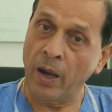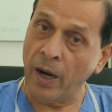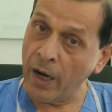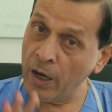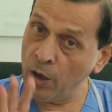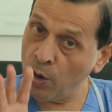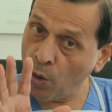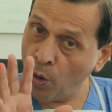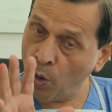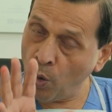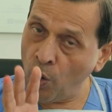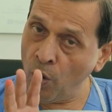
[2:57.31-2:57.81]
And
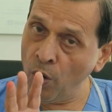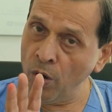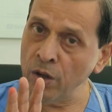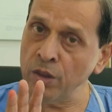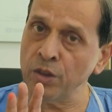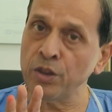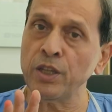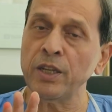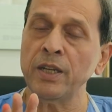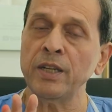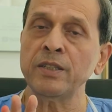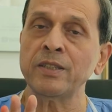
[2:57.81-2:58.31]
all
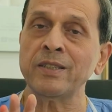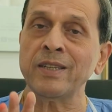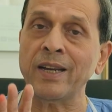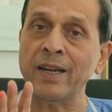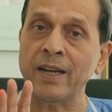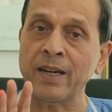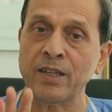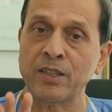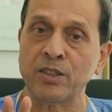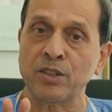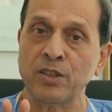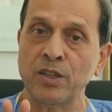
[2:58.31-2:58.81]
these
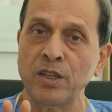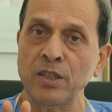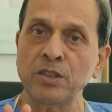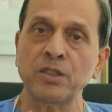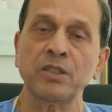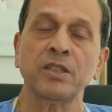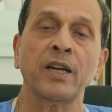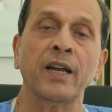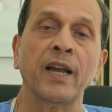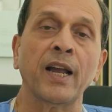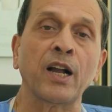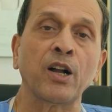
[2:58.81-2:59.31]

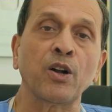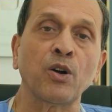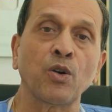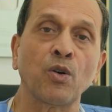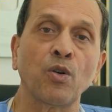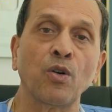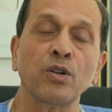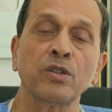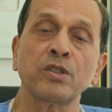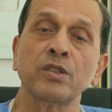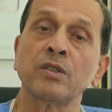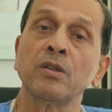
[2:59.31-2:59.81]
exist
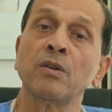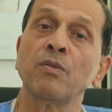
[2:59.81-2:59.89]
across